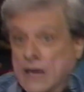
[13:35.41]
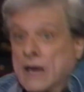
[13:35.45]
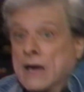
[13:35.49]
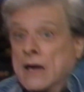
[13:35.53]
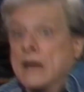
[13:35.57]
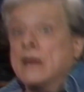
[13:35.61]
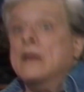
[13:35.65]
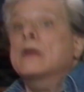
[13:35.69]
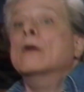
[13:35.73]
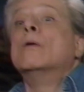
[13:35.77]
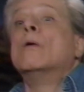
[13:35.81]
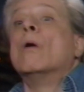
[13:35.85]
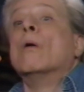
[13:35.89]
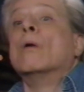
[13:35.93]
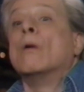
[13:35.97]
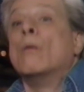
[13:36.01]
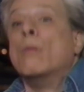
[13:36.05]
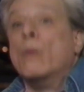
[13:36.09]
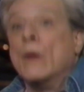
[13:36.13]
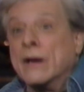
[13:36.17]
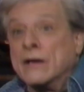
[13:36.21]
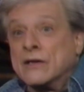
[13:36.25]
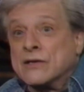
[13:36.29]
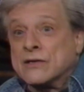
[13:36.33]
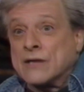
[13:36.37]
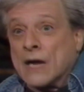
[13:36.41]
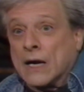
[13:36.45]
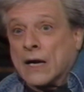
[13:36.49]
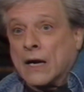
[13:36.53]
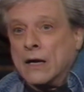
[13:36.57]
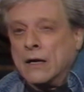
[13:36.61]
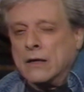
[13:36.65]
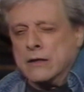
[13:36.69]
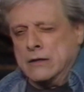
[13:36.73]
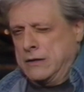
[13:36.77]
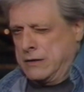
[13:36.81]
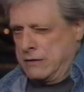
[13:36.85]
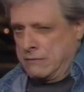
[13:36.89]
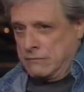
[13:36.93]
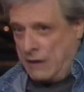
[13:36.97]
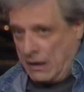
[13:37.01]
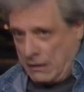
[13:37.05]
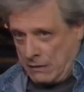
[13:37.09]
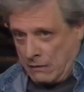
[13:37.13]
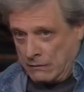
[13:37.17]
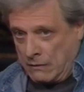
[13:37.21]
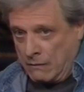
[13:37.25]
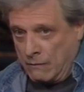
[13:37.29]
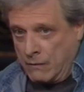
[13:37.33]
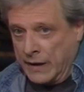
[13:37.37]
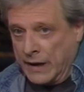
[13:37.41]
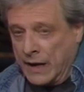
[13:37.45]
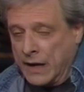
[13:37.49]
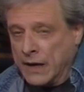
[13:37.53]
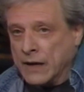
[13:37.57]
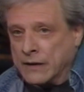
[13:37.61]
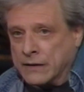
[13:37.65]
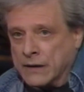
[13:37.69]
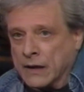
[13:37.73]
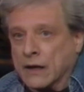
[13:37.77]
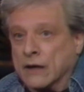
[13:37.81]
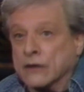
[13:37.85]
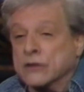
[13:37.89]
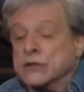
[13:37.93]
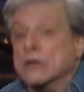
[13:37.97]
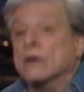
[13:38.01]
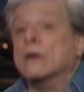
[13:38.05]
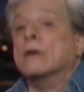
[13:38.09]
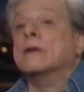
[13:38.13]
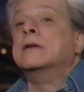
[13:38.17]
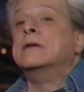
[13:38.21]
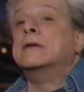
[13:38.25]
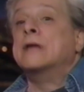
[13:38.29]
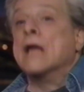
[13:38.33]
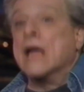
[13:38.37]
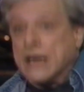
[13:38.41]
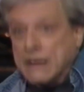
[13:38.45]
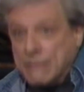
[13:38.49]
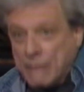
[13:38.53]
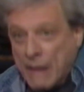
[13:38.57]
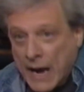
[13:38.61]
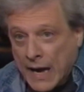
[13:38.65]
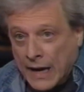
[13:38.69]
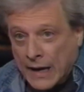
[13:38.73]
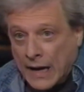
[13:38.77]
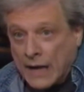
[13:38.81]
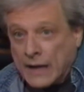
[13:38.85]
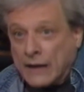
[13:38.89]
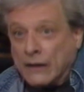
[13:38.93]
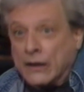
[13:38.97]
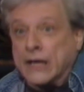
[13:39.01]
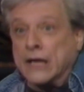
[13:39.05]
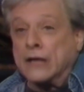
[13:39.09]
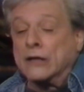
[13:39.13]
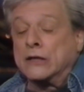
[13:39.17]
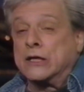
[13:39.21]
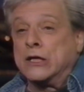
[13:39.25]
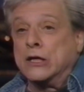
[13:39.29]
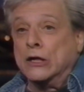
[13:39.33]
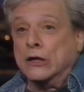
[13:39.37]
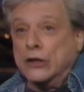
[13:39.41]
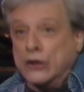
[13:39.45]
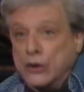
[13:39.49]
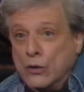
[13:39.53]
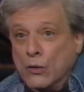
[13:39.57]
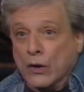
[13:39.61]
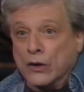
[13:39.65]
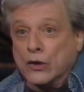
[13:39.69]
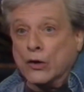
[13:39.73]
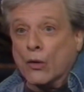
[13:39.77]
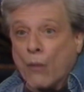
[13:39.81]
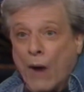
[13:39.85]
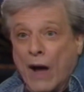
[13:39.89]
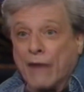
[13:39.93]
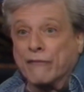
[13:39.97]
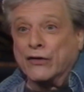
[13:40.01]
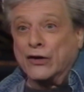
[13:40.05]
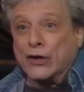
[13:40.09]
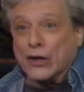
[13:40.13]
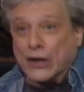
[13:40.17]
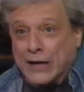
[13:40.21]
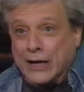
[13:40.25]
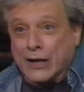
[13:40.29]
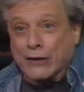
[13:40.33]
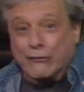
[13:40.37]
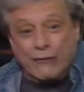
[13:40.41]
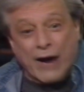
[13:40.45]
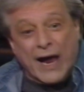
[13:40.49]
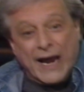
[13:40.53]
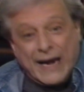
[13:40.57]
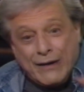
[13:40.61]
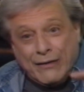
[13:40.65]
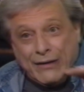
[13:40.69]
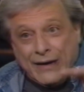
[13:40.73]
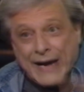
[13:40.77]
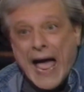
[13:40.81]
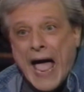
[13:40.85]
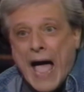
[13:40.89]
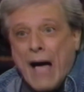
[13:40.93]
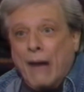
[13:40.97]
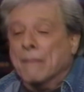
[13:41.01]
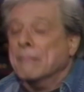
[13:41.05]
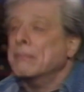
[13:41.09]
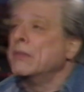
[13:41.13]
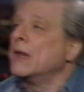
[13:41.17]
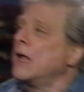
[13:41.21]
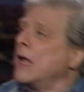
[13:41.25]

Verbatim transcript: You're going to win, sucker? You're not going to win anything because you're a dead man. I'm going to kill you and your wife and your kid right here now.